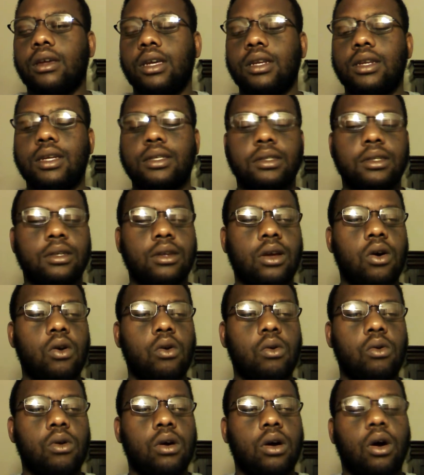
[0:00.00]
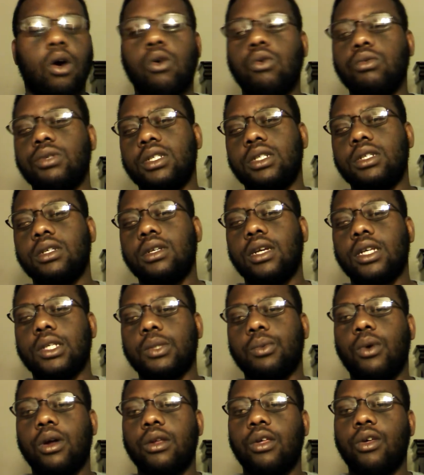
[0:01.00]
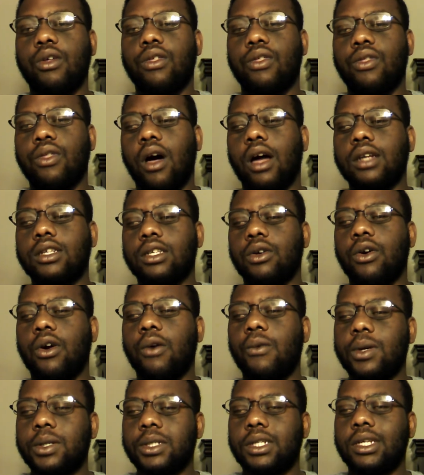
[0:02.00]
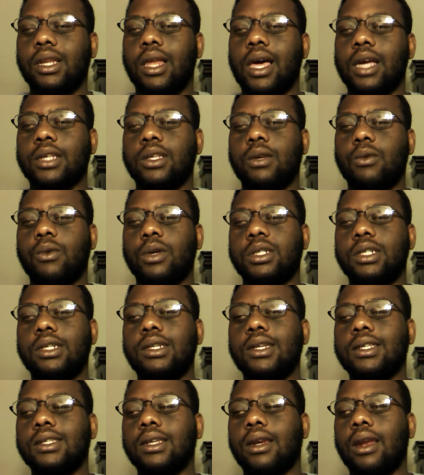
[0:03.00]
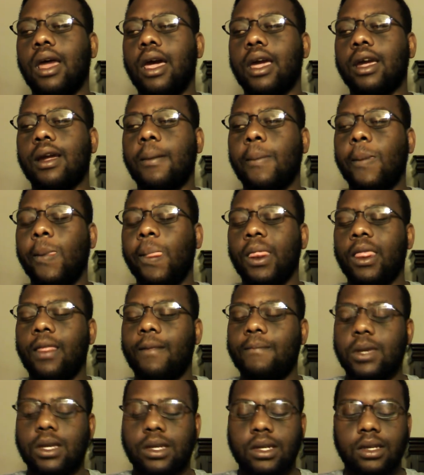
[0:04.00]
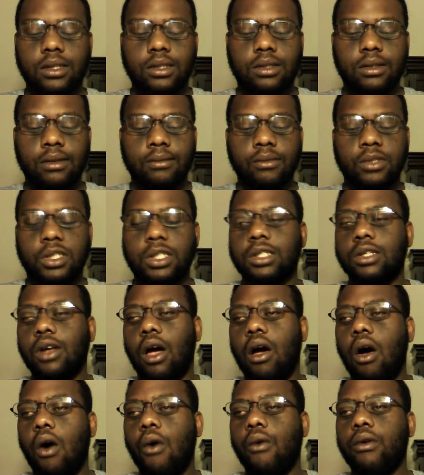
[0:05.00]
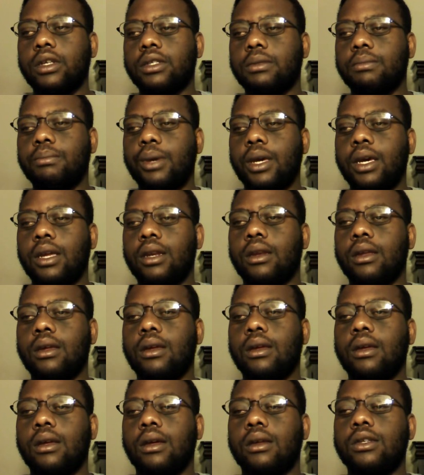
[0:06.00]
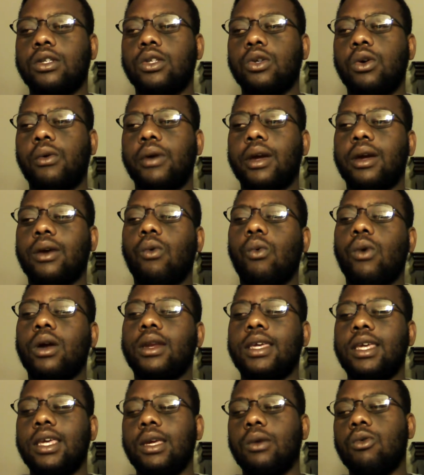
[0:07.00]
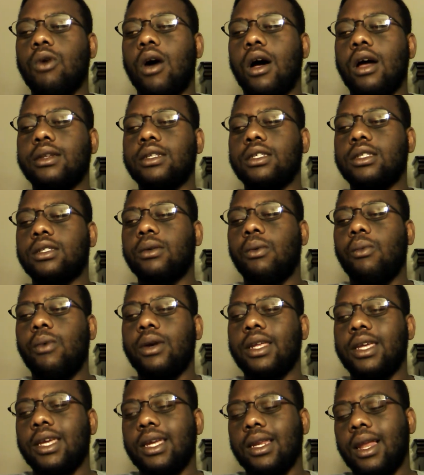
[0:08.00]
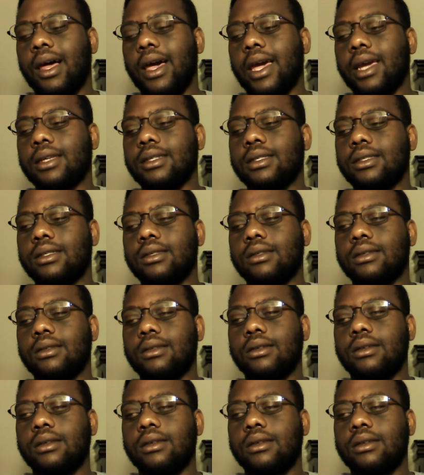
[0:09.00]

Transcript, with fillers: He doesn't know who she is, what her thoughts are, what she likes and what she doesn't like. Because she's always been doing what he wants, what he likes.